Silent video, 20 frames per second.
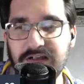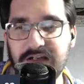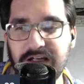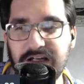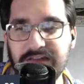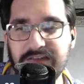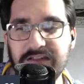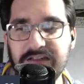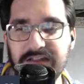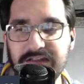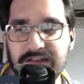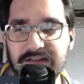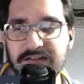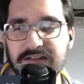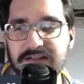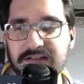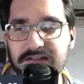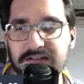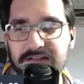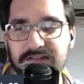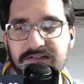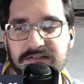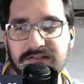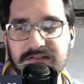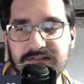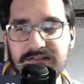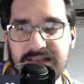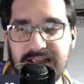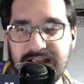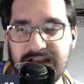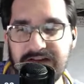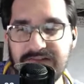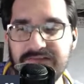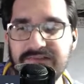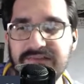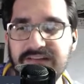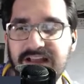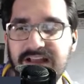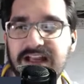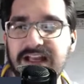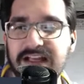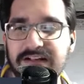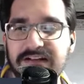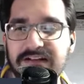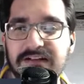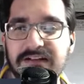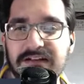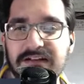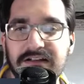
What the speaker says: I think, the downside.